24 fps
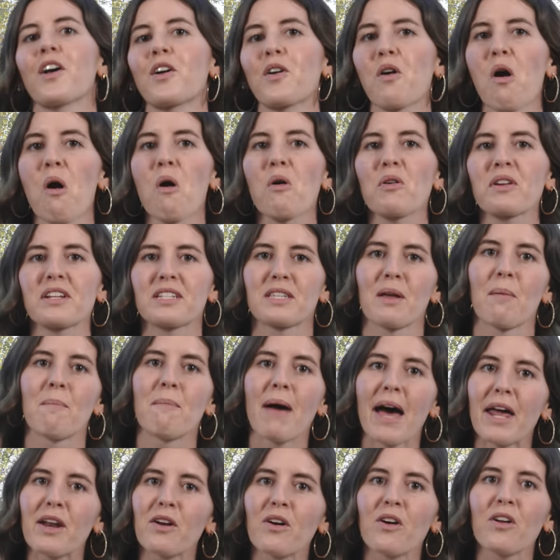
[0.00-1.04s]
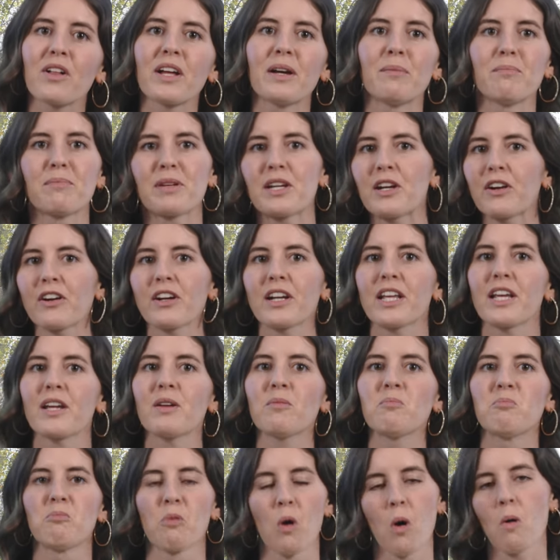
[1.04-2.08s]
Gold is a metal and purity
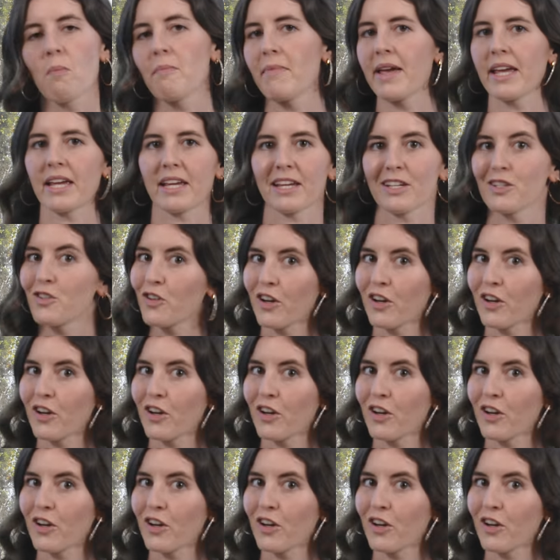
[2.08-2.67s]
won't make it